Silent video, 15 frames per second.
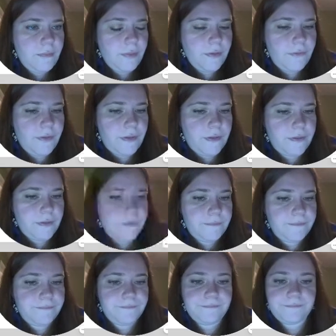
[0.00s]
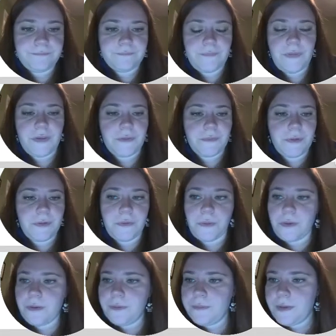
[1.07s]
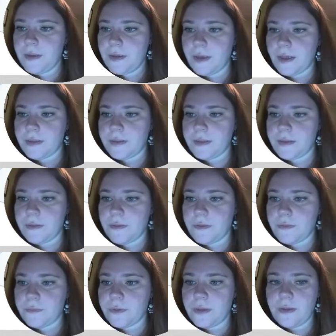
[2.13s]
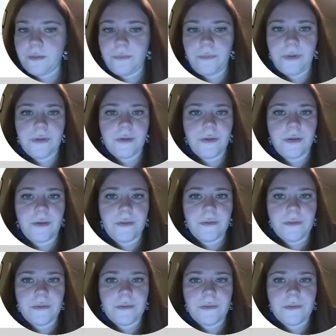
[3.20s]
Perfect. There's my door. I need 3 windows,